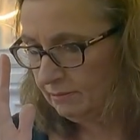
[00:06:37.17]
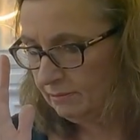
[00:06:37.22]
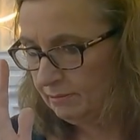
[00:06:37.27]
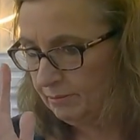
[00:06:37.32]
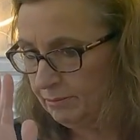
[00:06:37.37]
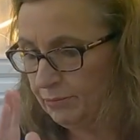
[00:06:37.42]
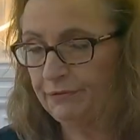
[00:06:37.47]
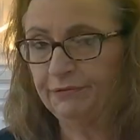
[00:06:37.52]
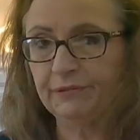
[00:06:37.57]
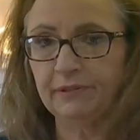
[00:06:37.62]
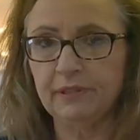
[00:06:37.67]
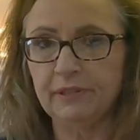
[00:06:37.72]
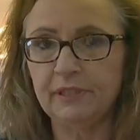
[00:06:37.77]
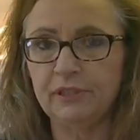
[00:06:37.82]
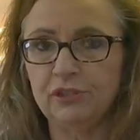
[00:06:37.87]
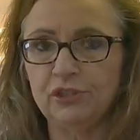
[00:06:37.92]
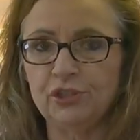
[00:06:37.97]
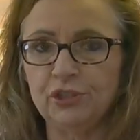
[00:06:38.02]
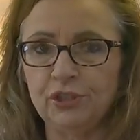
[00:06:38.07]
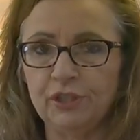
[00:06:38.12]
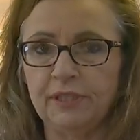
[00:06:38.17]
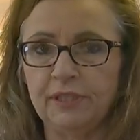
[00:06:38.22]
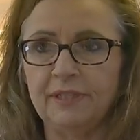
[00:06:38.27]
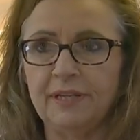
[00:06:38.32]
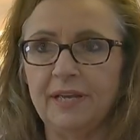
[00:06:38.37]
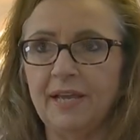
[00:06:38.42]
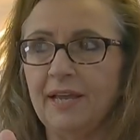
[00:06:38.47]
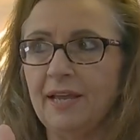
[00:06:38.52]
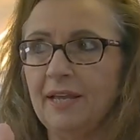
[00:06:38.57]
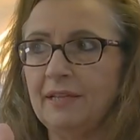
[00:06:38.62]
perfectly good
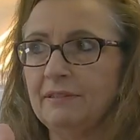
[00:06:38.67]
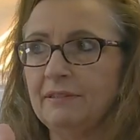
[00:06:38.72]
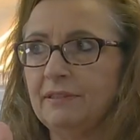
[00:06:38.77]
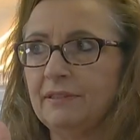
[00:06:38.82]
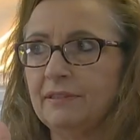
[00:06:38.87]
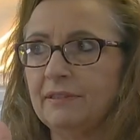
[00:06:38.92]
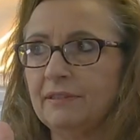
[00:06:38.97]
and